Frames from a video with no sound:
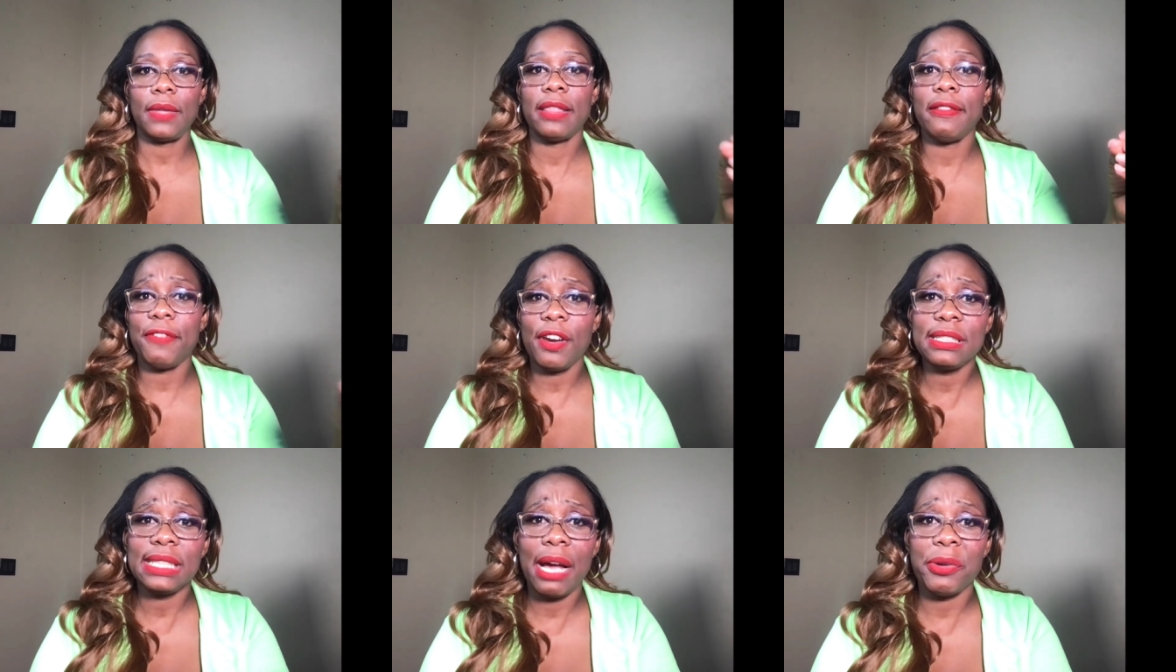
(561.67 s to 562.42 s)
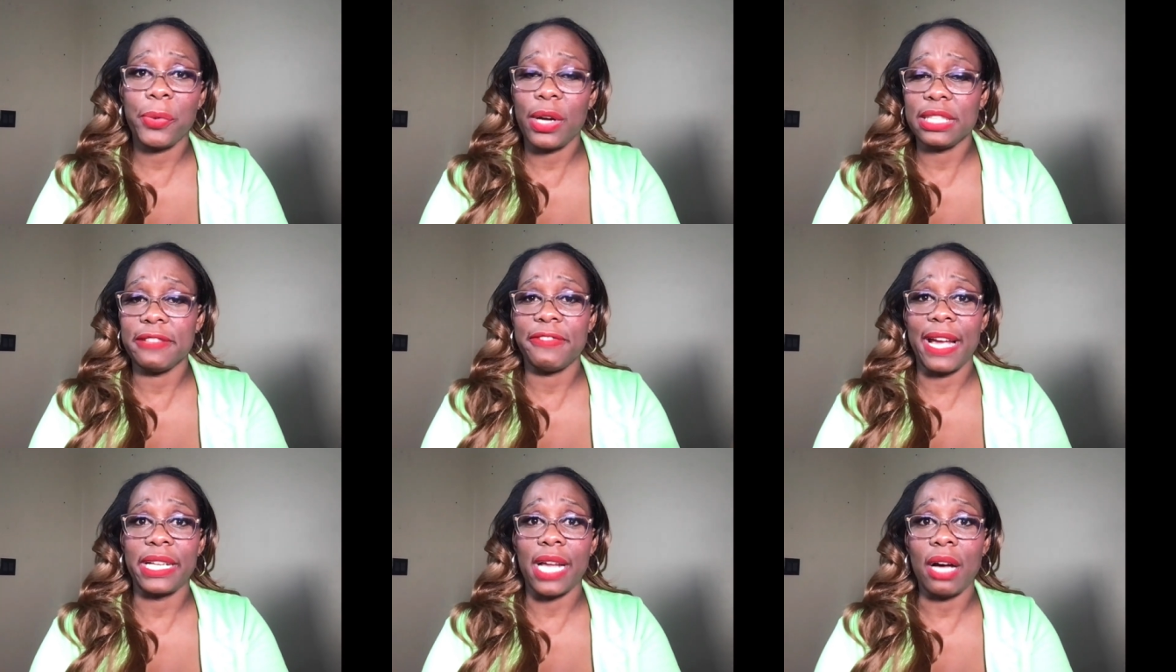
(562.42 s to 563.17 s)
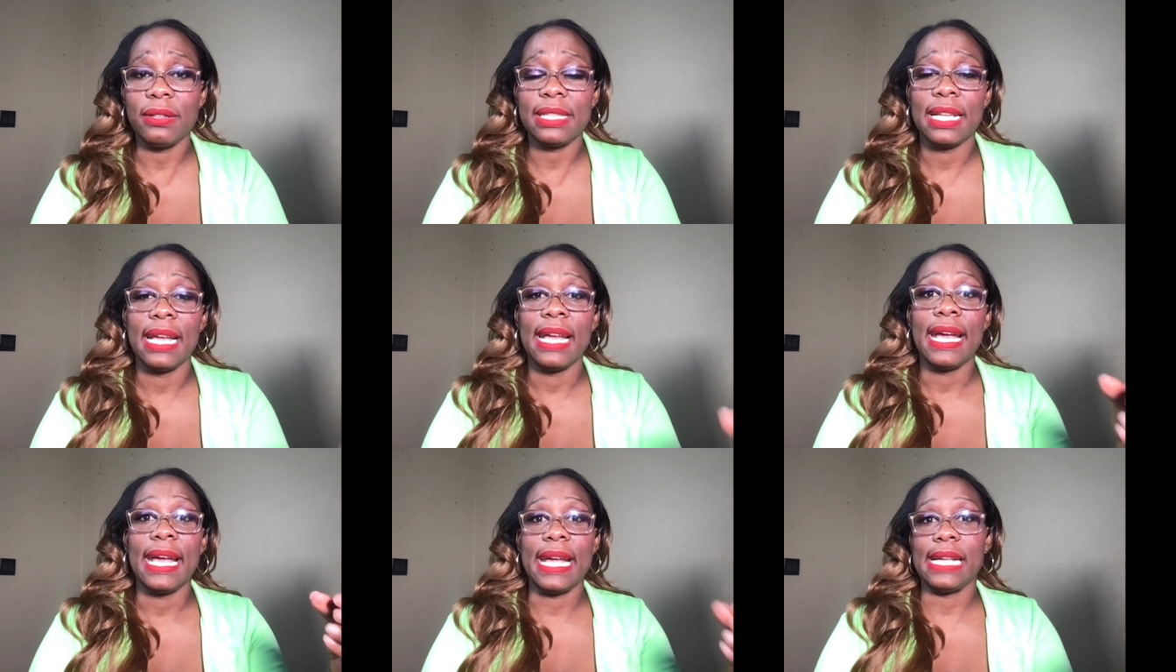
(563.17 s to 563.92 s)
The first thing I would want to find out
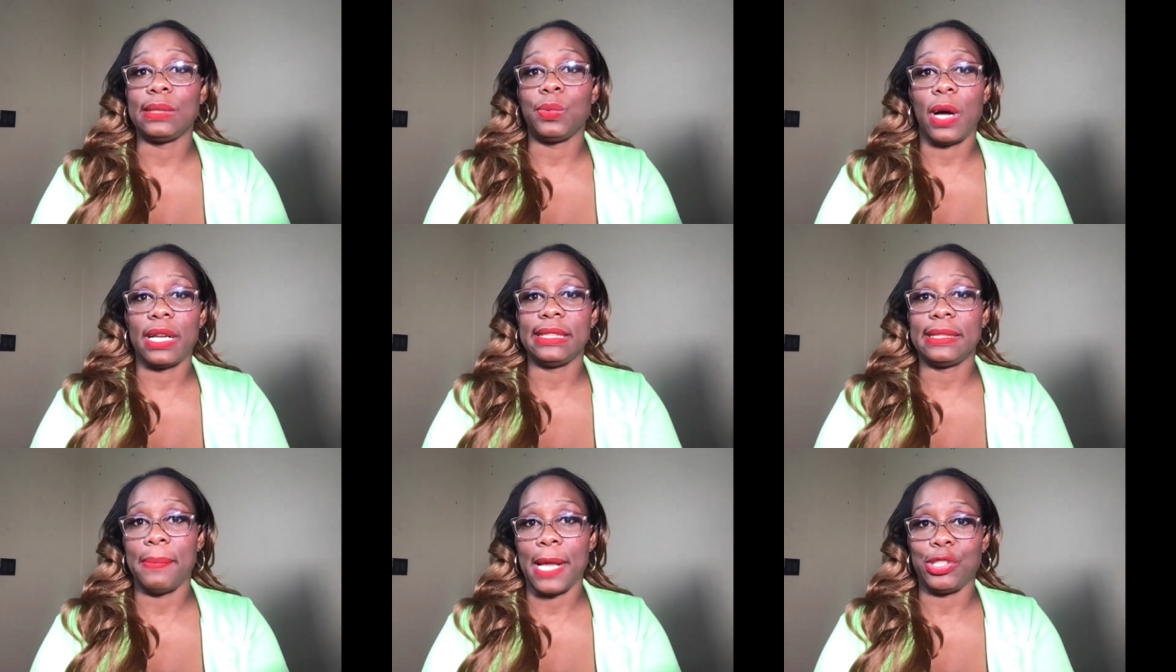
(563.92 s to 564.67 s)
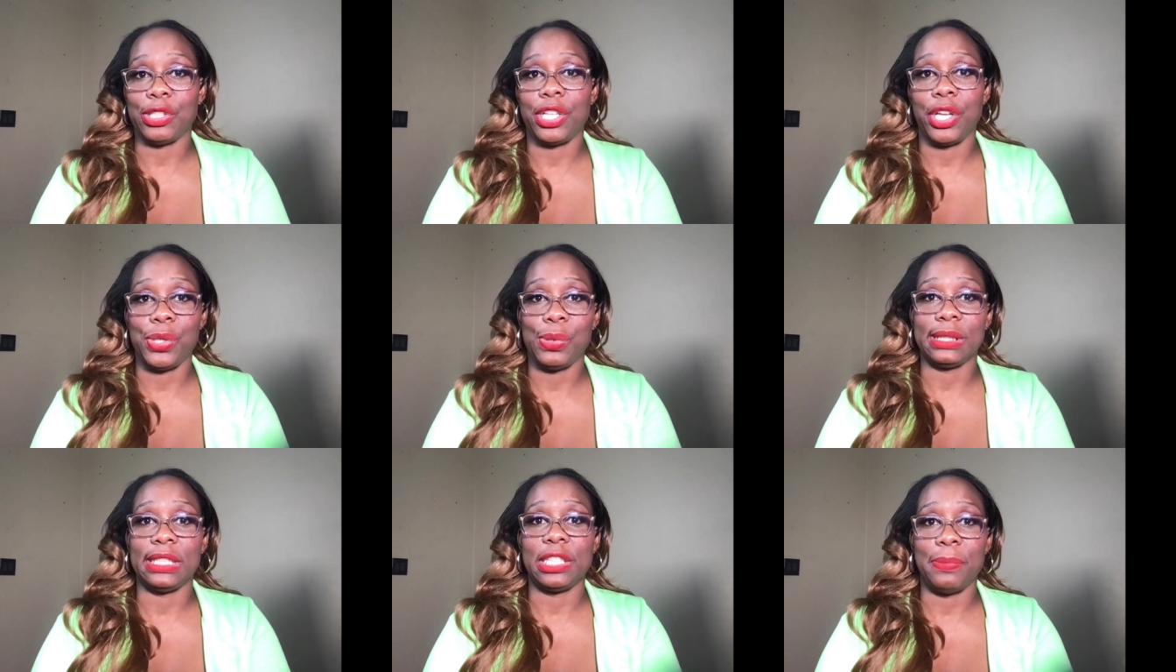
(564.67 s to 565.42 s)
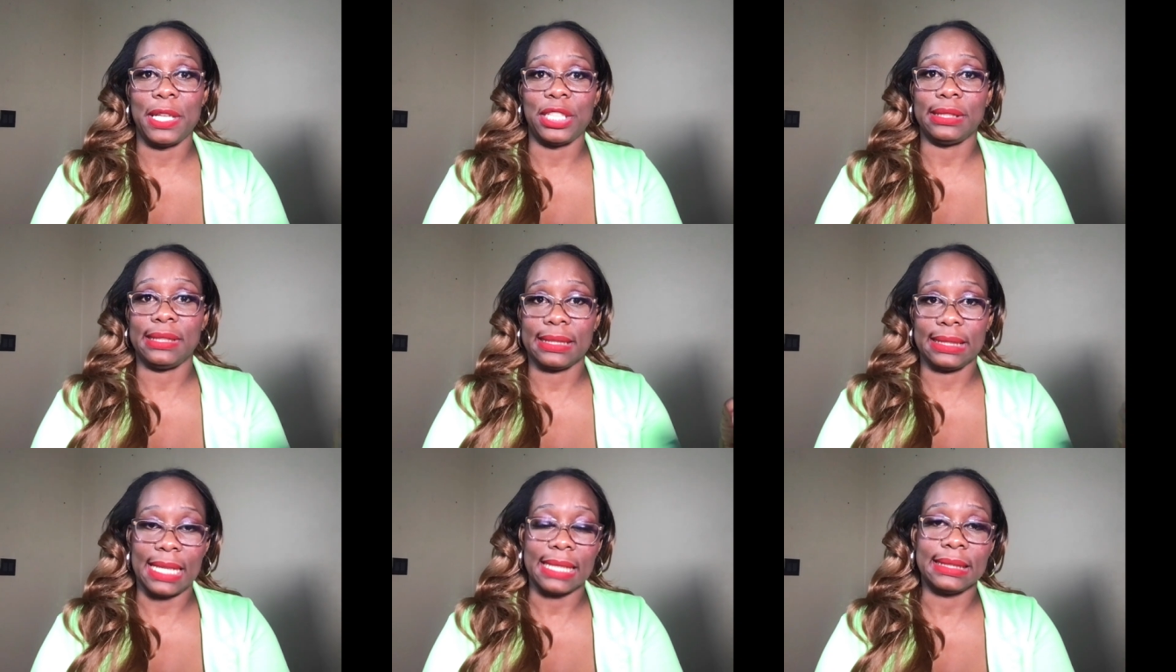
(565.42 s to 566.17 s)
is what is the metric you're using to measure
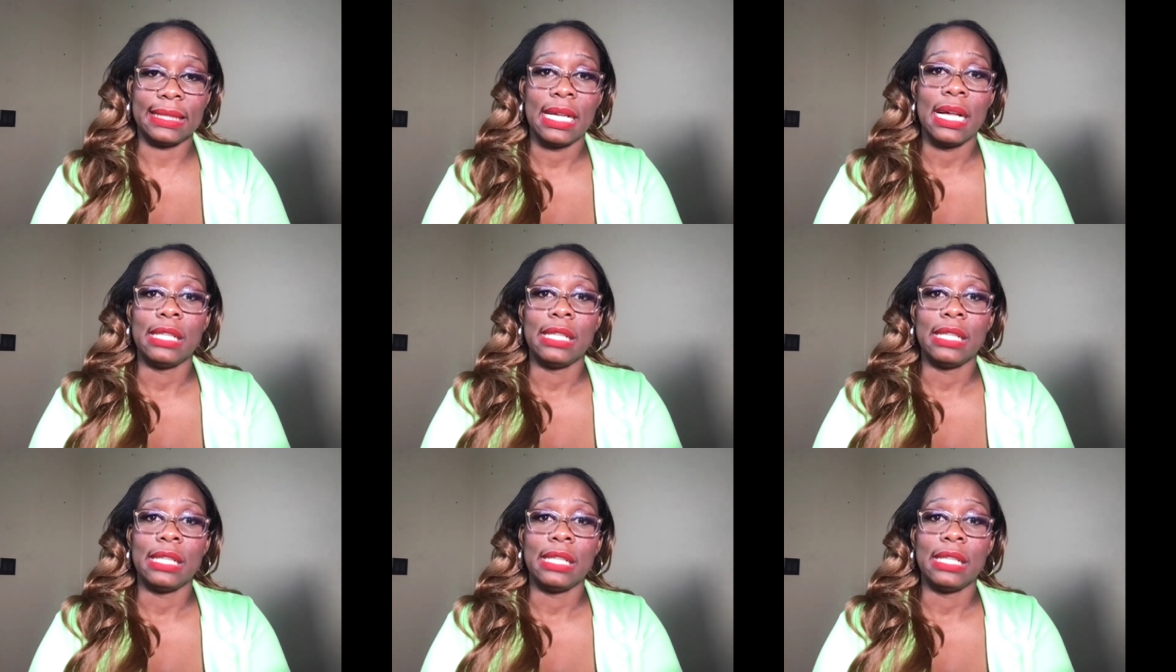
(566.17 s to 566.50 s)
success?